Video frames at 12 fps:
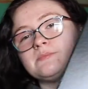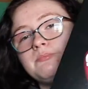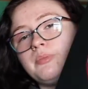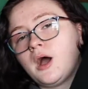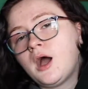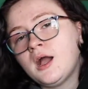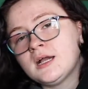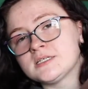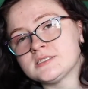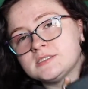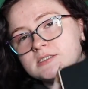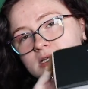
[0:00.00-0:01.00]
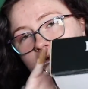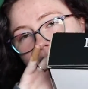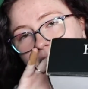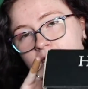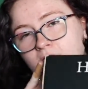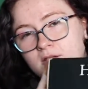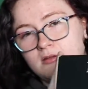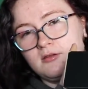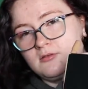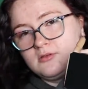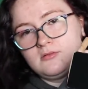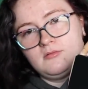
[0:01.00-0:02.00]
box, I
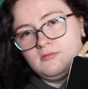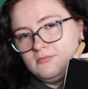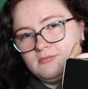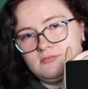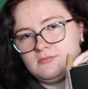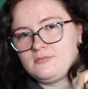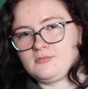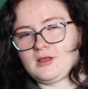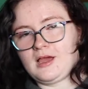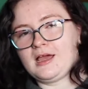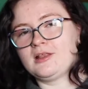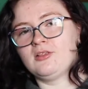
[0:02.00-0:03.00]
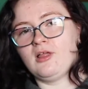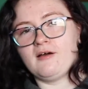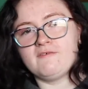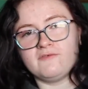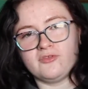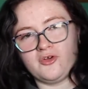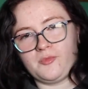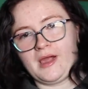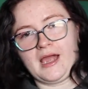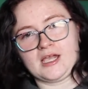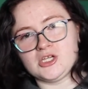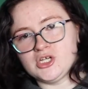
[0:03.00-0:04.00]
love their
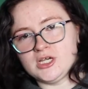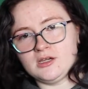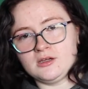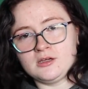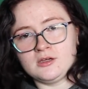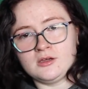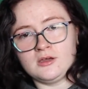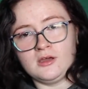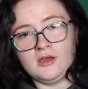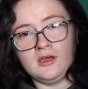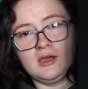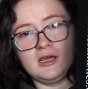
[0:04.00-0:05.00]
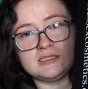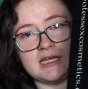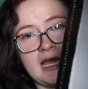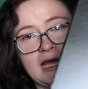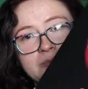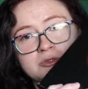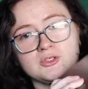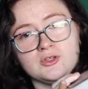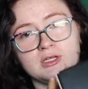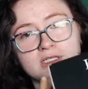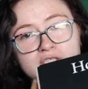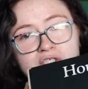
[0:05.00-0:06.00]
packaging. It's
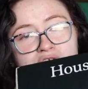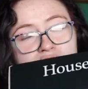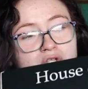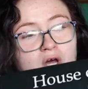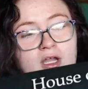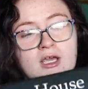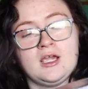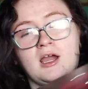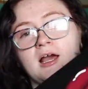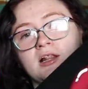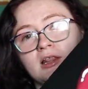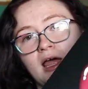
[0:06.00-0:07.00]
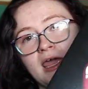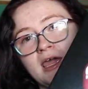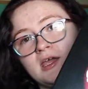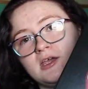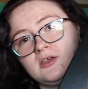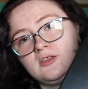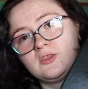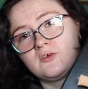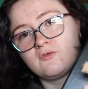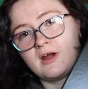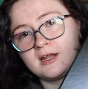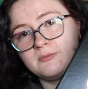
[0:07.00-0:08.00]
absolutely stunning. I like the
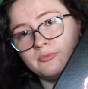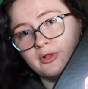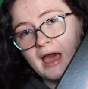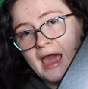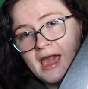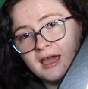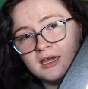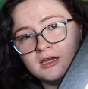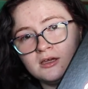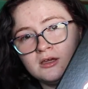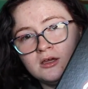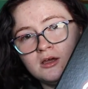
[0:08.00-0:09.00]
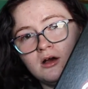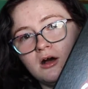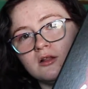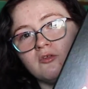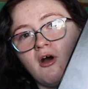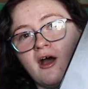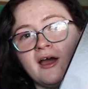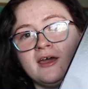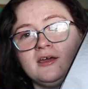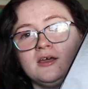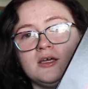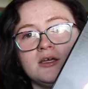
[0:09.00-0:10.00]
red and black a lot.